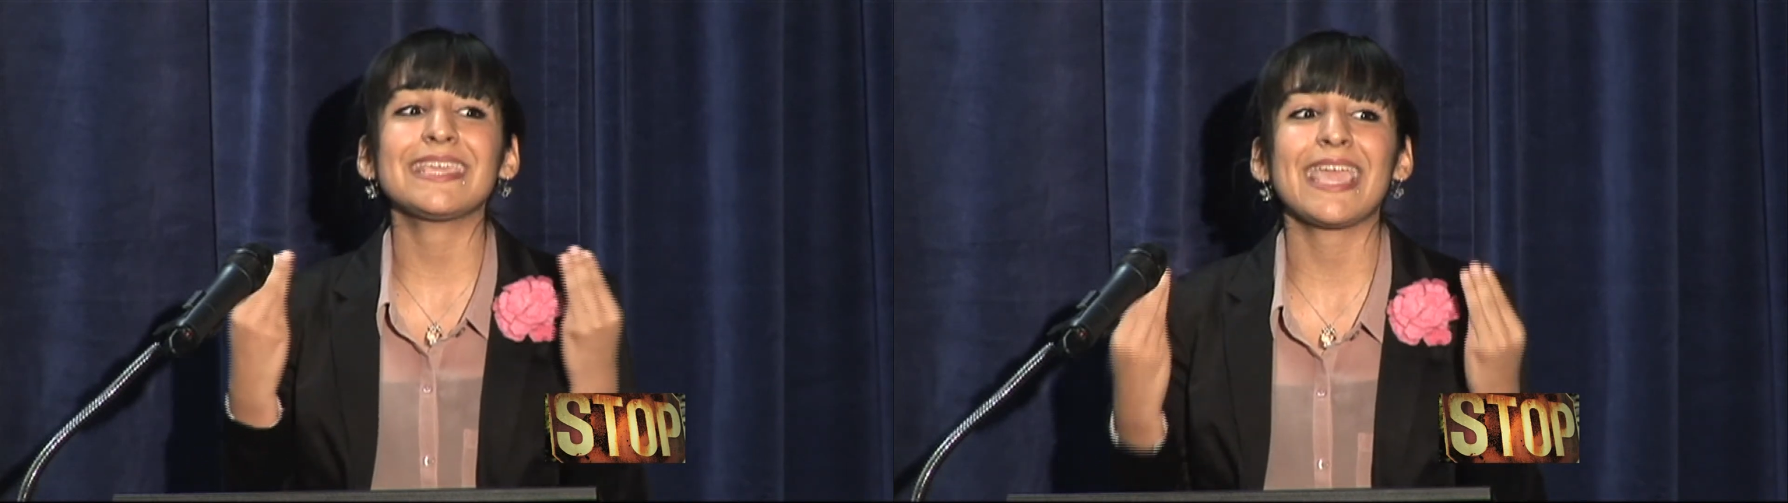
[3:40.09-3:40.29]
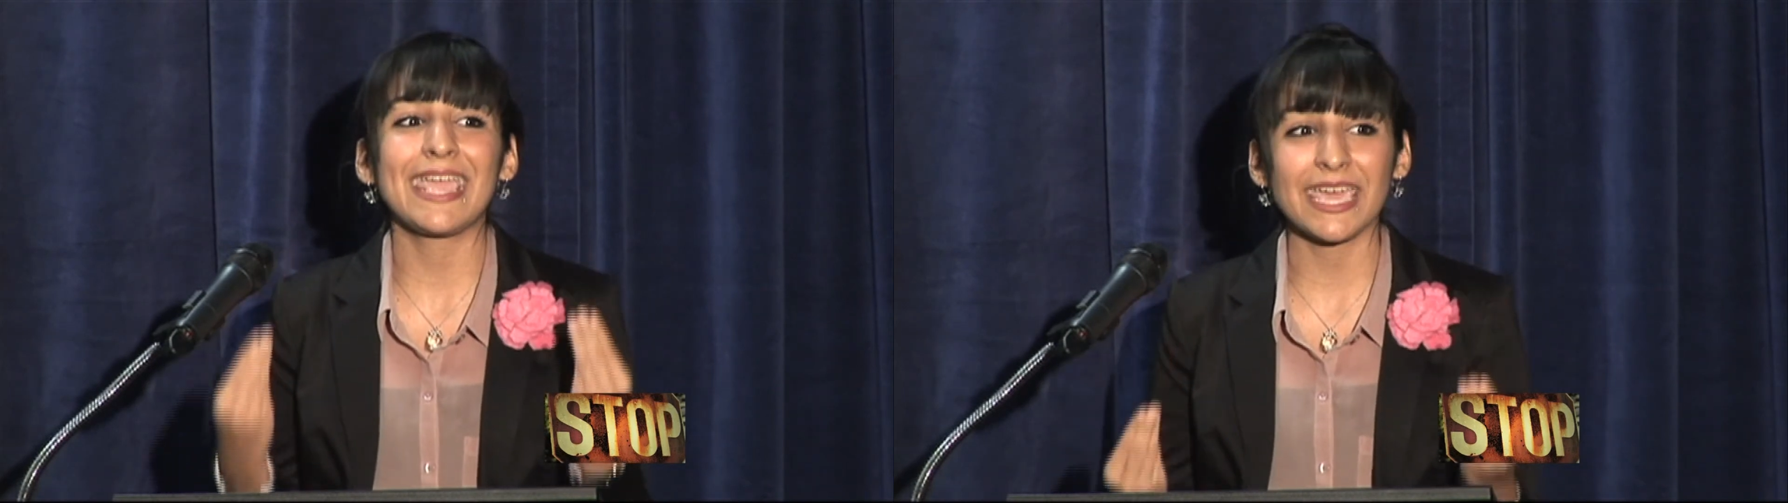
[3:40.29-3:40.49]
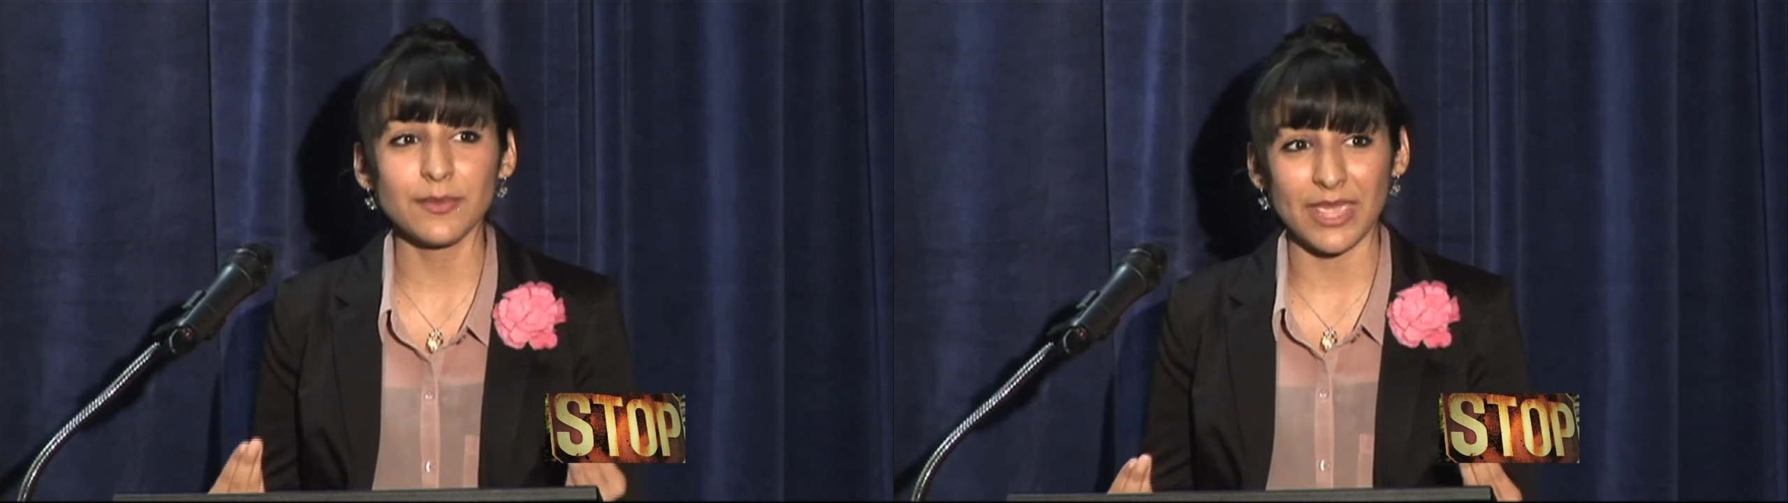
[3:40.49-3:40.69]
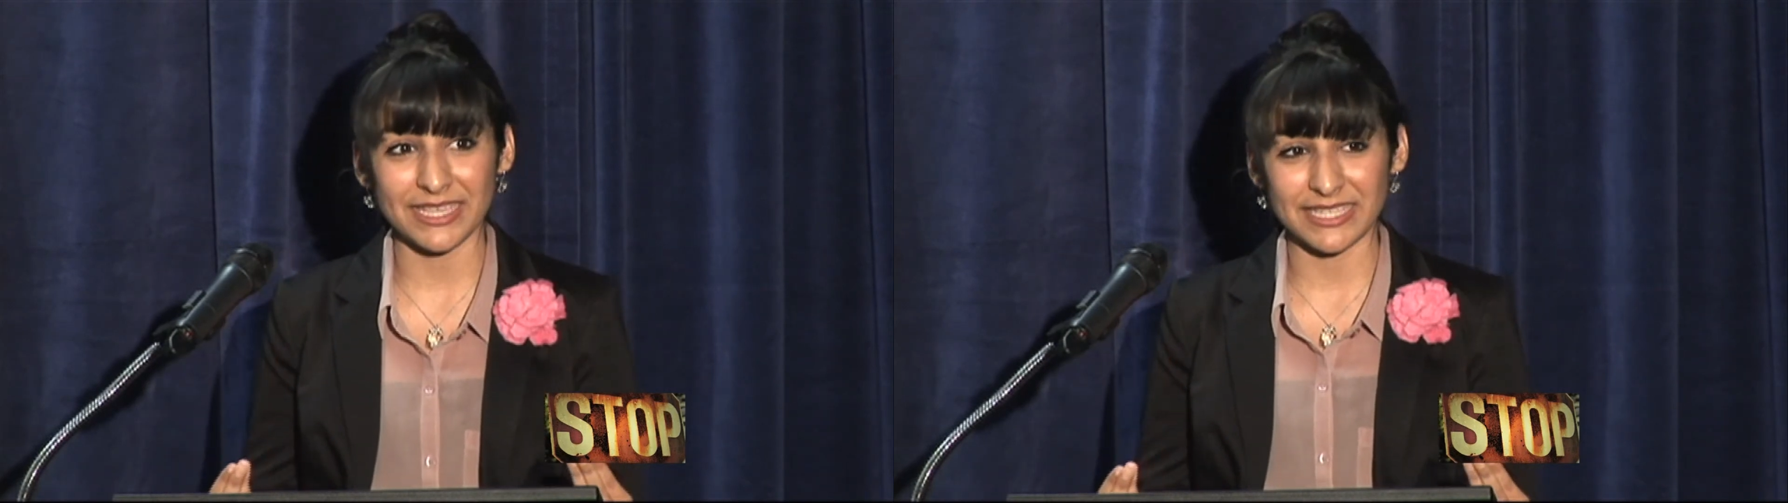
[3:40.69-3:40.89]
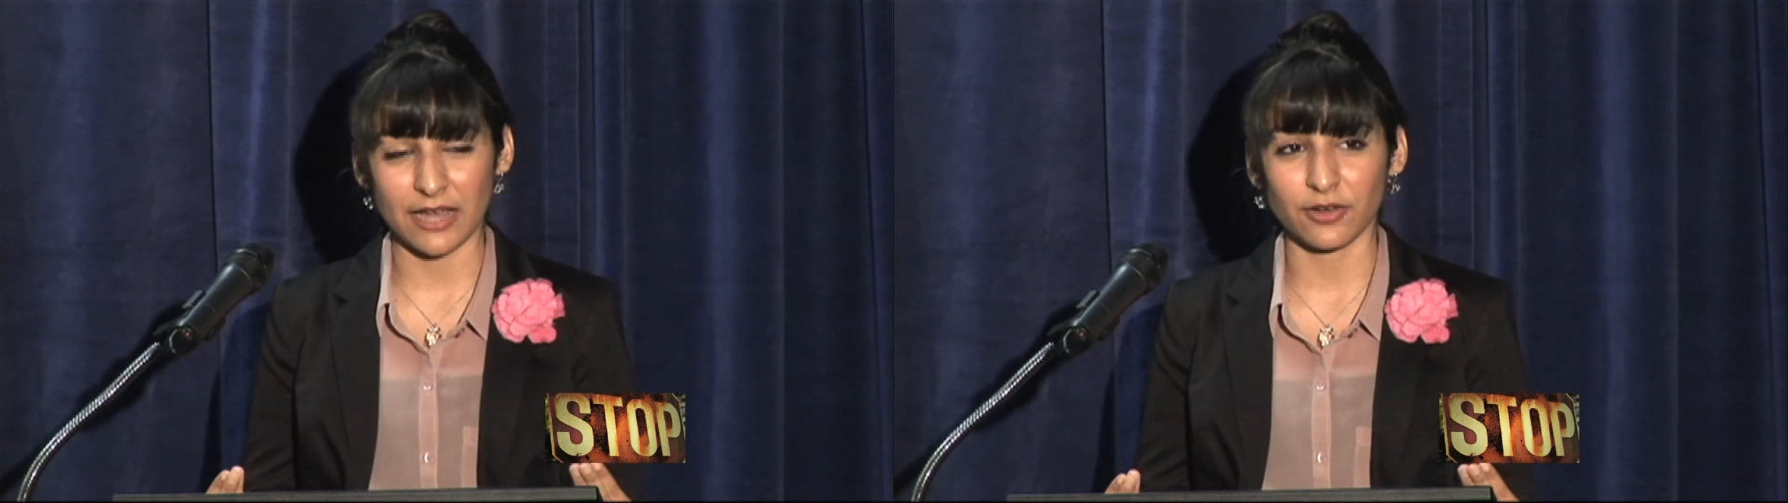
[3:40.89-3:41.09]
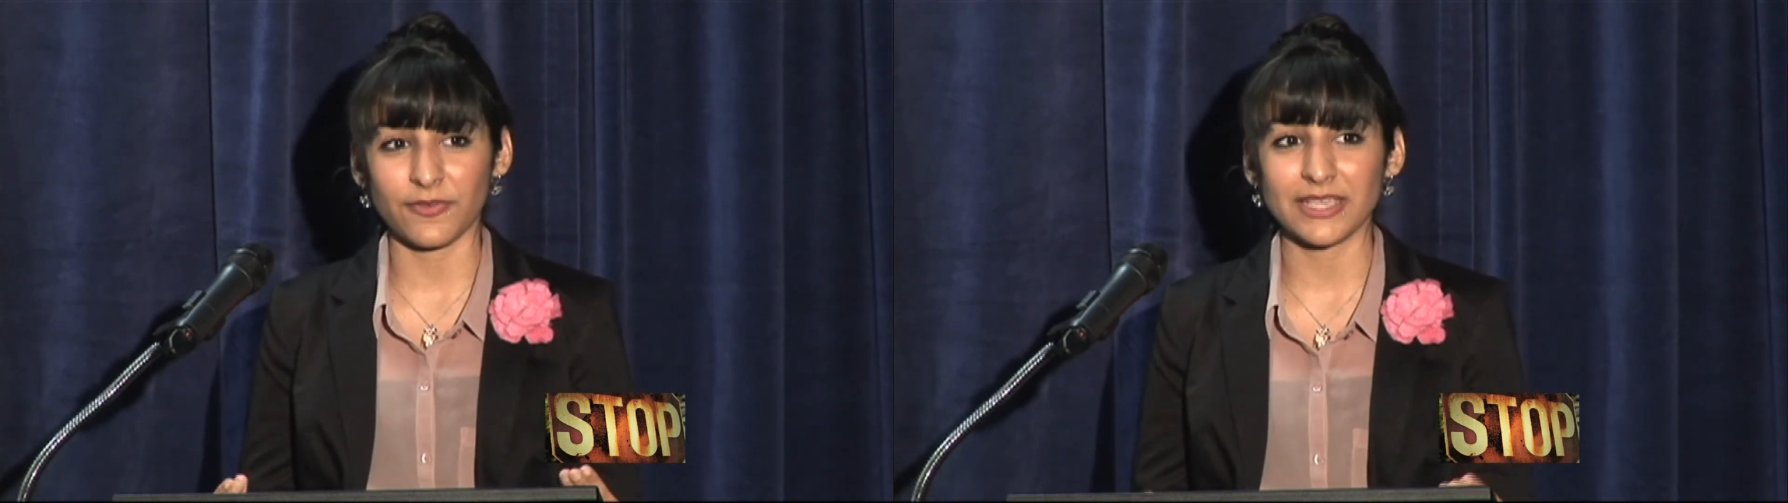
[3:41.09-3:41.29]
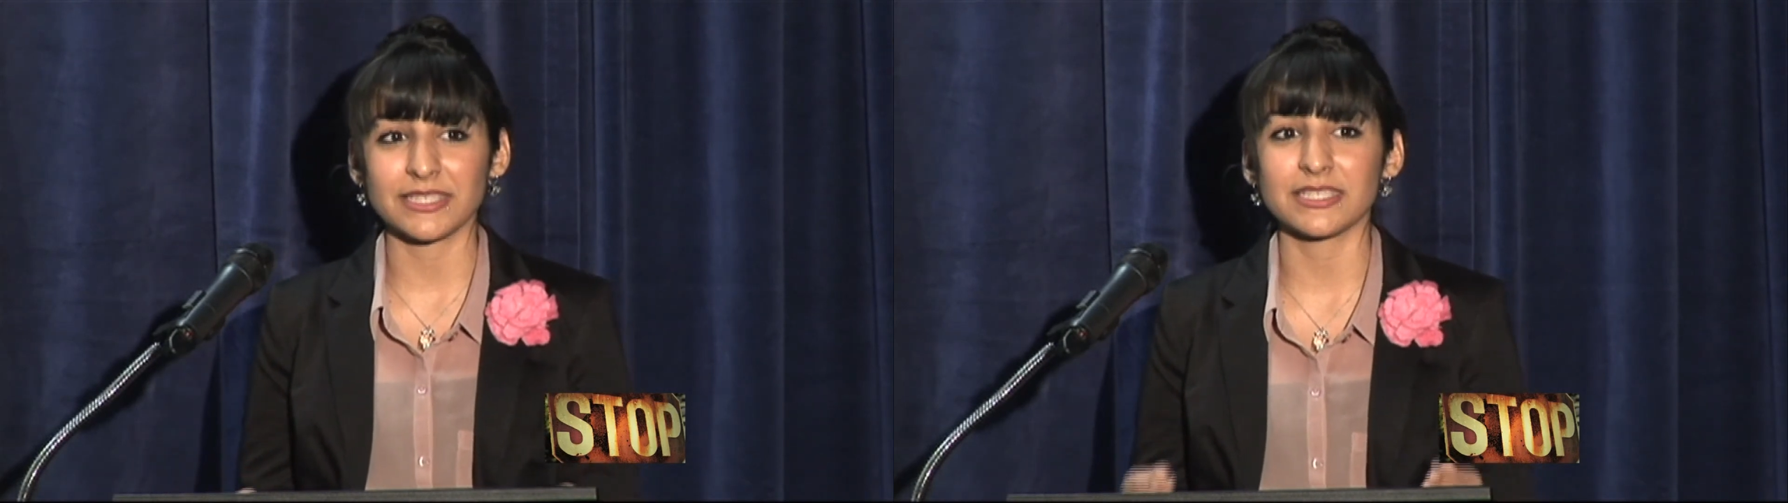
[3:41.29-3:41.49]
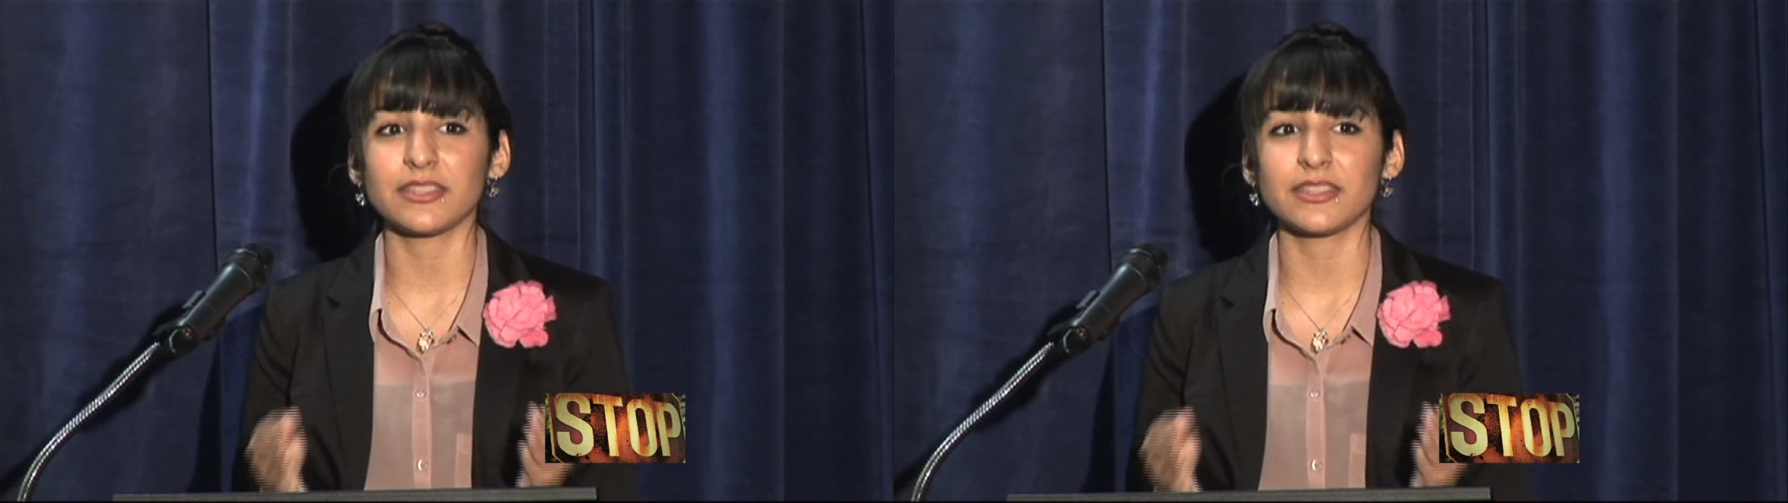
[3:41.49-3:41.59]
can make sacrifices